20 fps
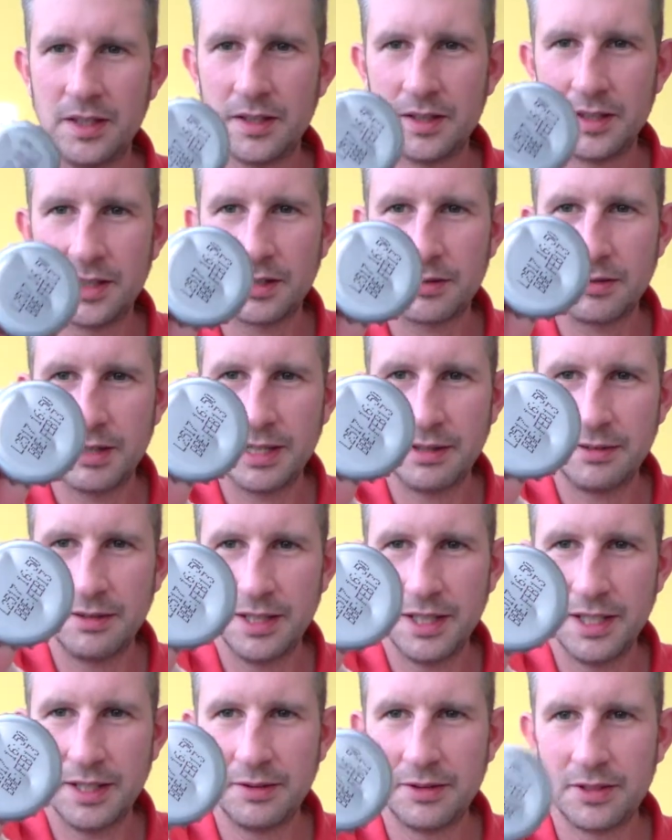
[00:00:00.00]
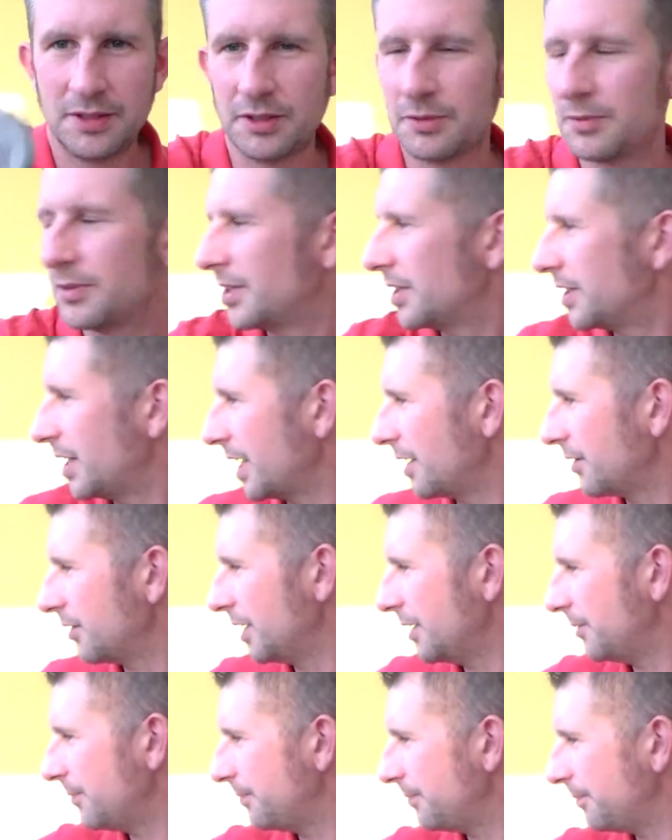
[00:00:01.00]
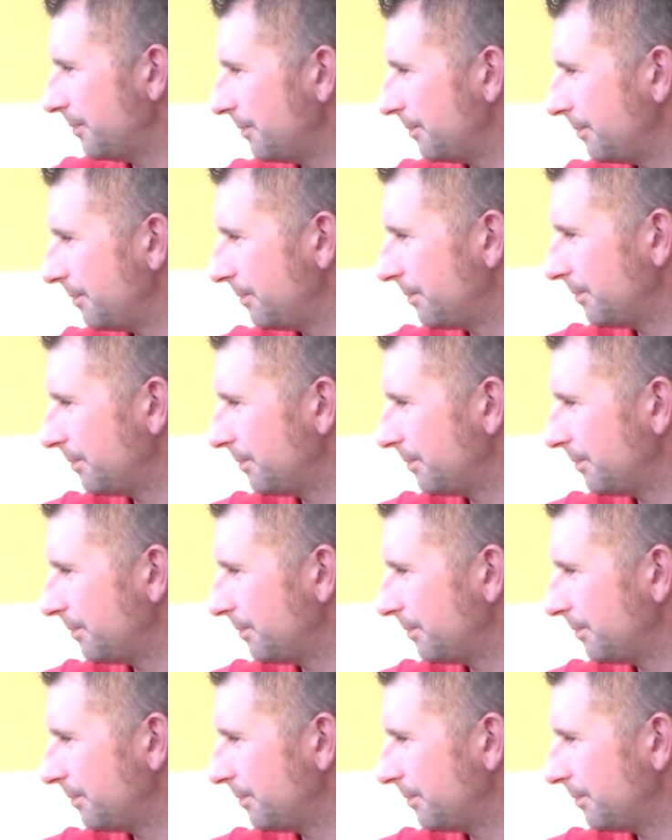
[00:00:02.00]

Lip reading: There's the crown there, just with the date on it.